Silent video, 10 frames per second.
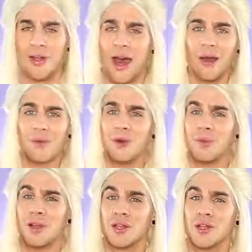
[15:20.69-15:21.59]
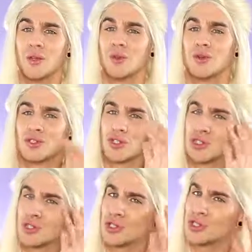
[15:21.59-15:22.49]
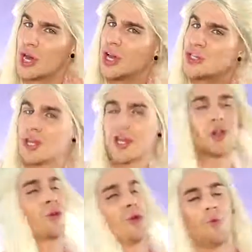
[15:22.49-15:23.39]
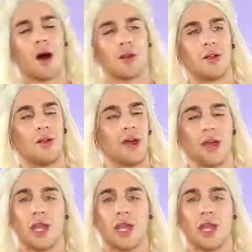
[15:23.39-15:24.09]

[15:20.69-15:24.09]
that would make you such a cool model.